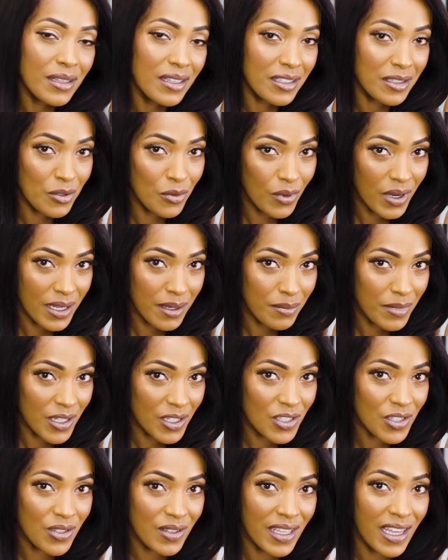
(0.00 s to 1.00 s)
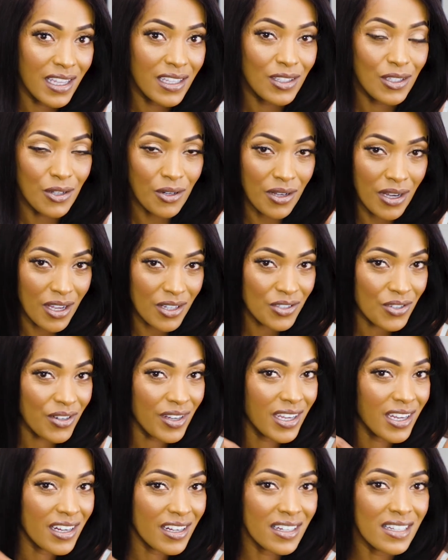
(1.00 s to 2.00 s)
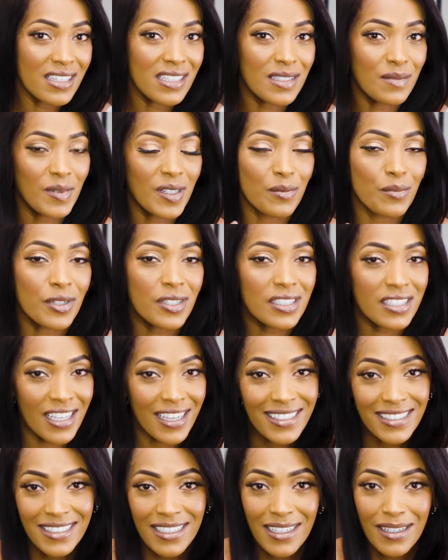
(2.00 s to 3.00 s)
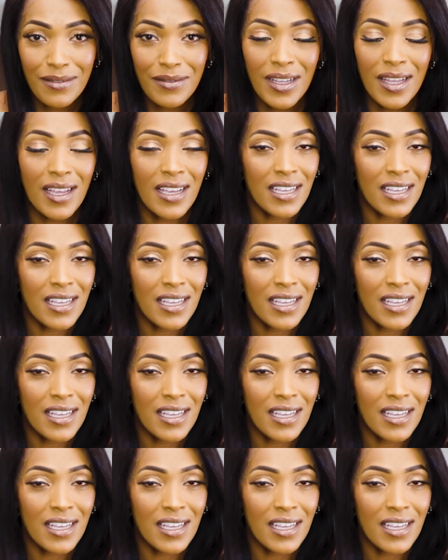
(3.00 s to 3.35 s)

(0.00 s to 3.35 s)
you want to make sure that your natural hair has been protected,